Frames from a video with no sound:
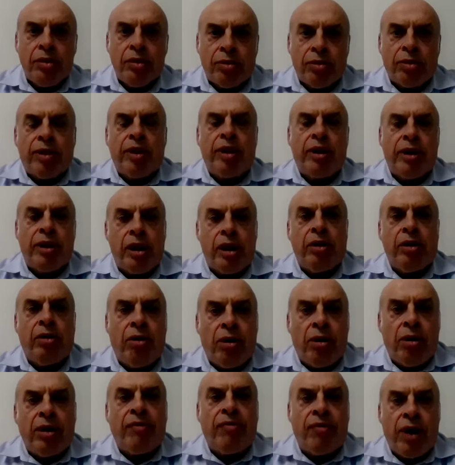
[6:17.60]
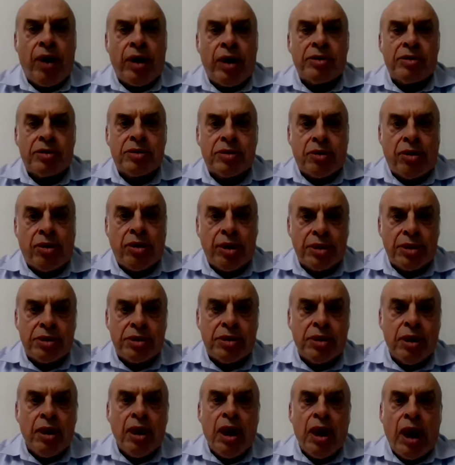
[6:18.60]
to the real horrifying
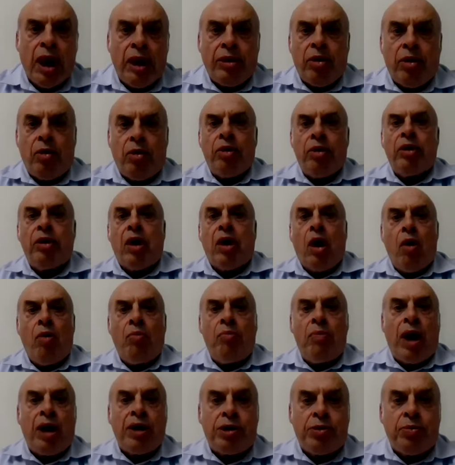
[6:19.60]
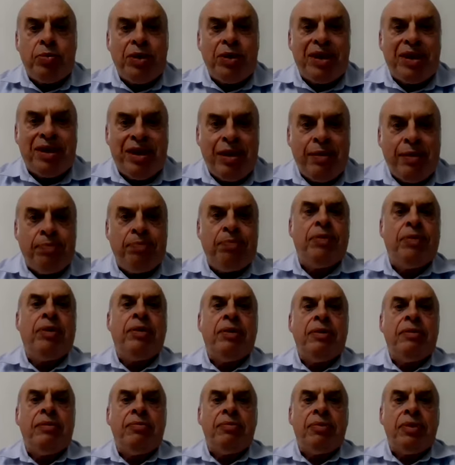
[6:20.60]
stories and knowing how much we keep
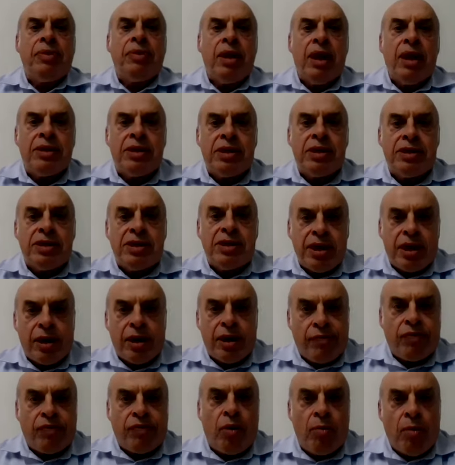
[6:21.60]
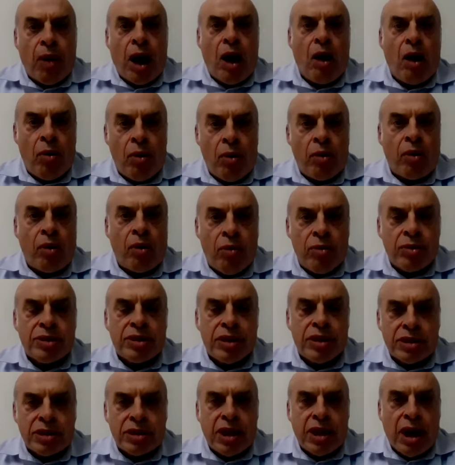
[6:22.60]
as a secret from our own
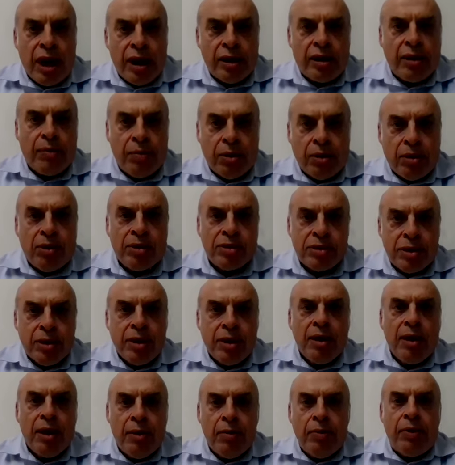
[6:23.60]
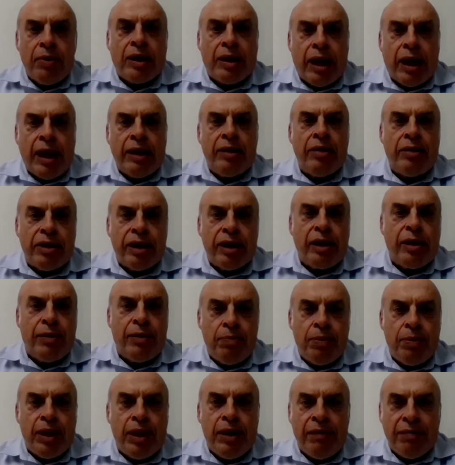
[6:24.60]
society, because we cannot really
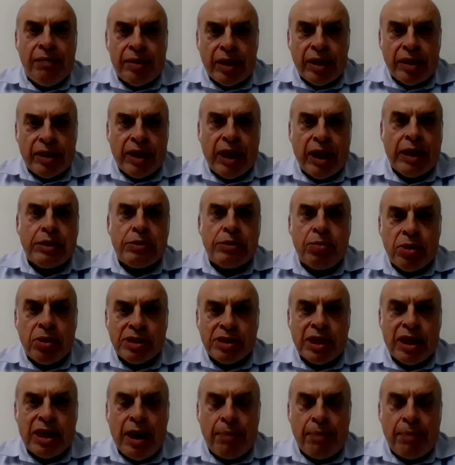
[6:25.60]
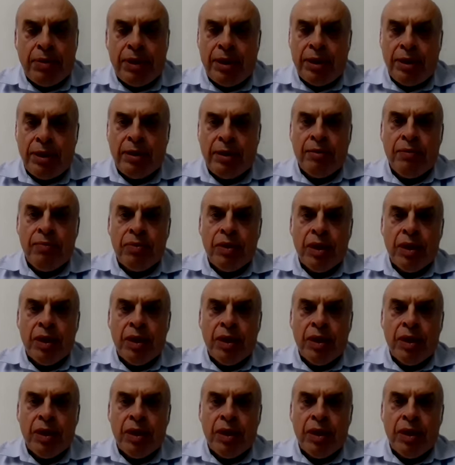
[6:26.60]
believe that that's what's happening